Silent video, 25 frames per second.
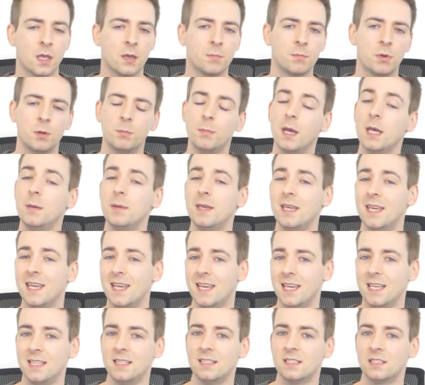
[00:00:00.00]
but maybe
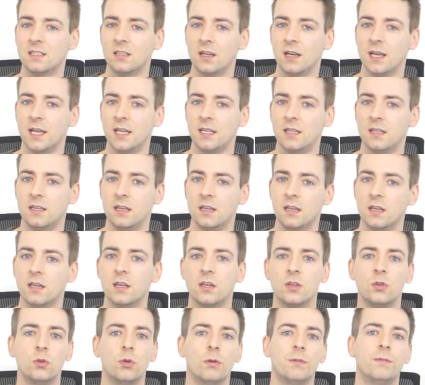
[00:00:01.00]
inside
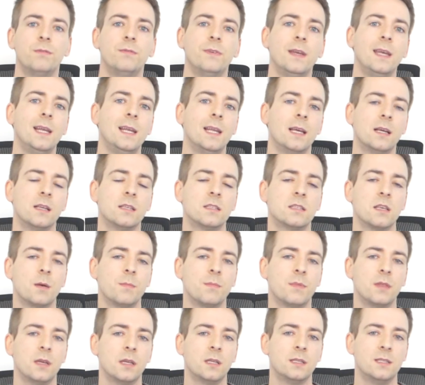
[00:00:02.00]
you're feeling
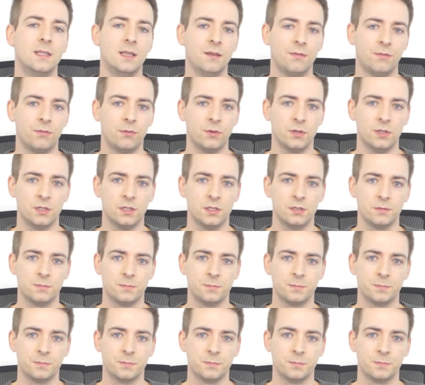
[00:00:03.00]
something different.